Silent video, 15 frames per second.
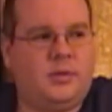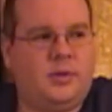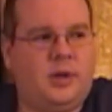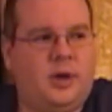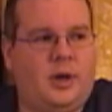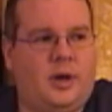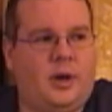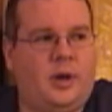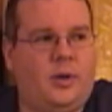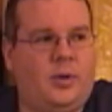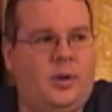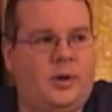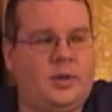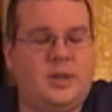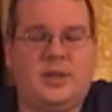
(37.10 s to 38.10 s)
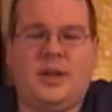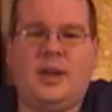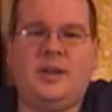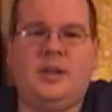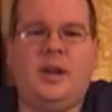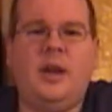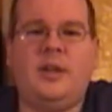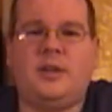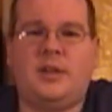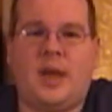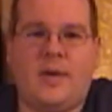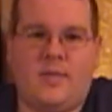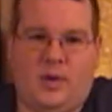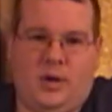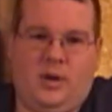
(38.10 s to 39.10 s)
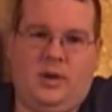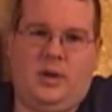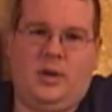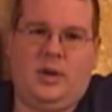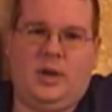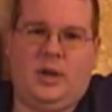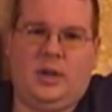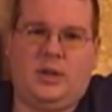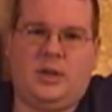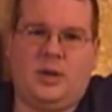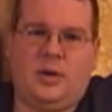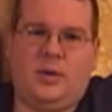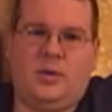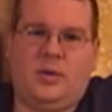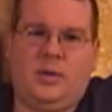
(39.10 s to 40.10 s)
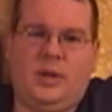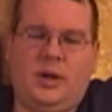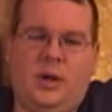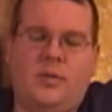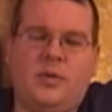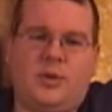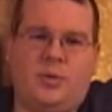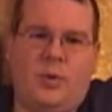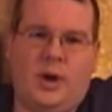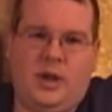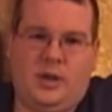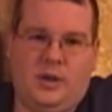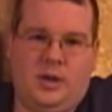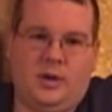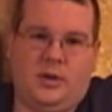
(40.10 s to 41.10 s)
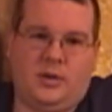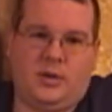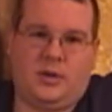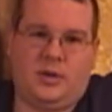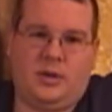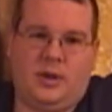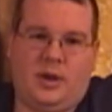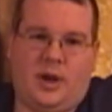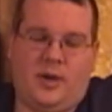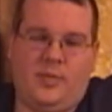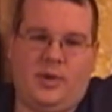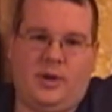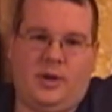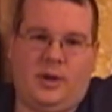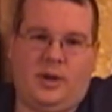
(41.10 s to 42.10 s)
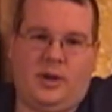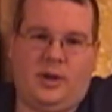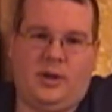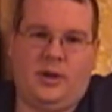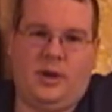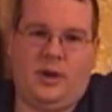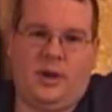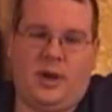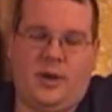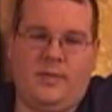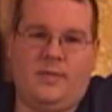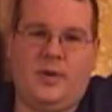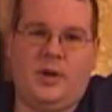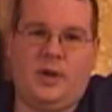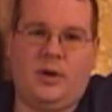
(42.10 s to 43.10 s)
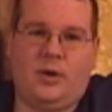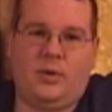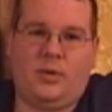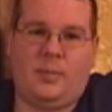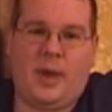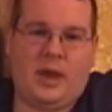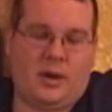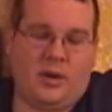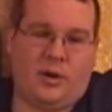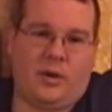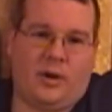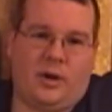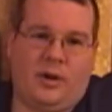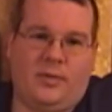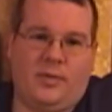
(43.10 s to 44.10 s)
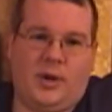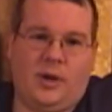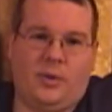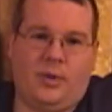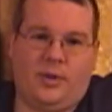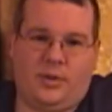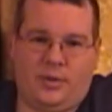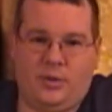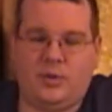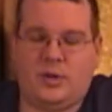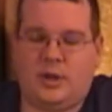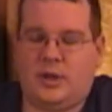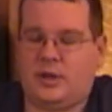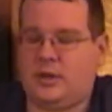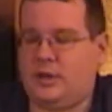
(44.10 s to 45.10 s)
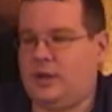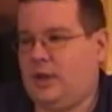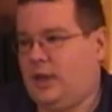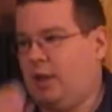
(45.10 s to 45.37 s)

God, how long? Since 1987. So, a little over 20 years, I've been a, a video maker and a video enthusiast.